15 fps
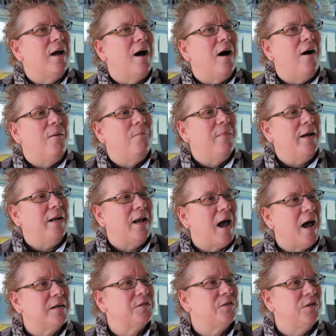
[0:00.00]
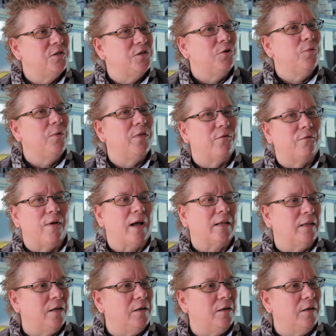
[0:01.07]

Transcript: It has to do with the fact